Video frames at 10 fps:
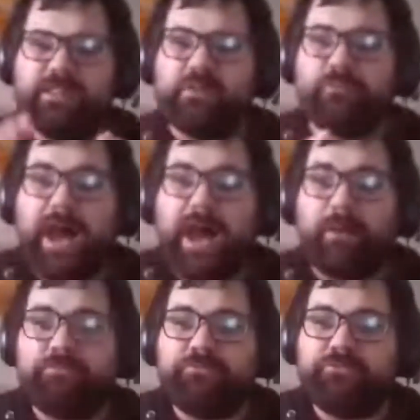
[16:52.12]
live
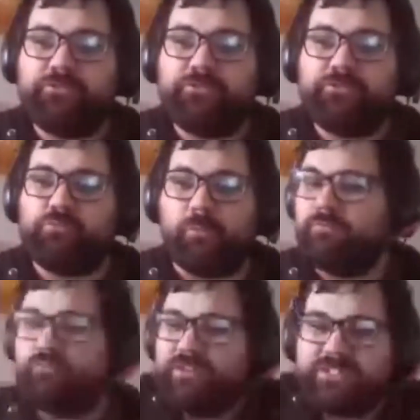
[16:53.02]
up to Robin Williams,
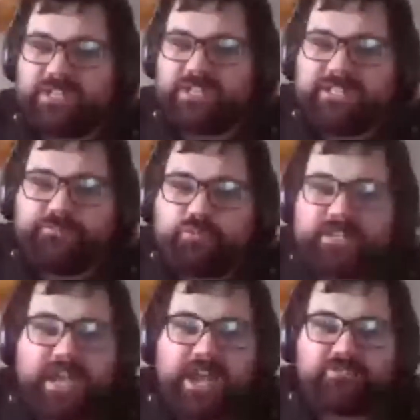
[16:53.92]
which is pretty
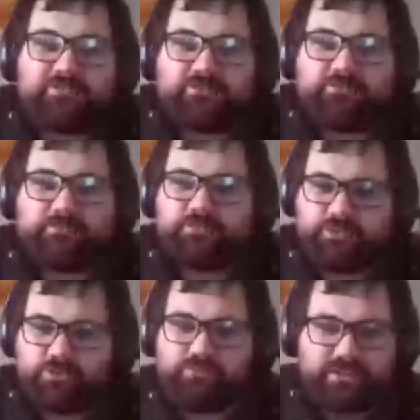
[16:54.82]
hard to
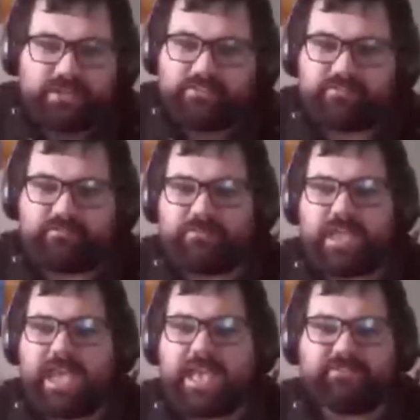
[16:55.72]
do
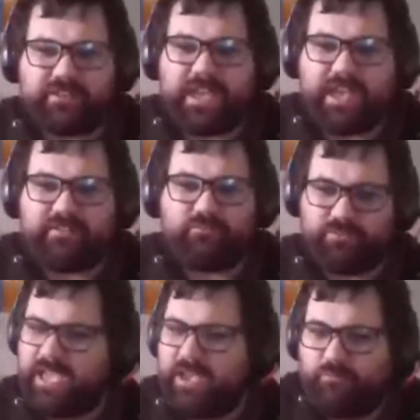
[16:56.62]
as
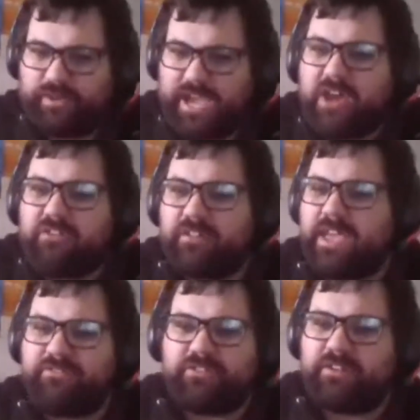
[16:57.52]
regardless
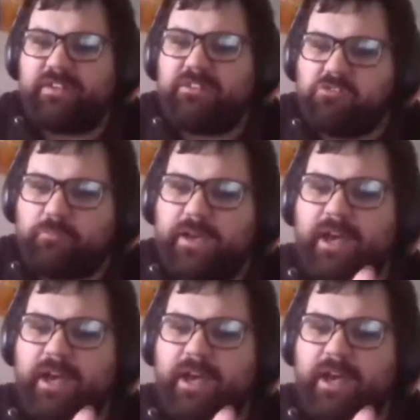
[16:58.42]
as it is, but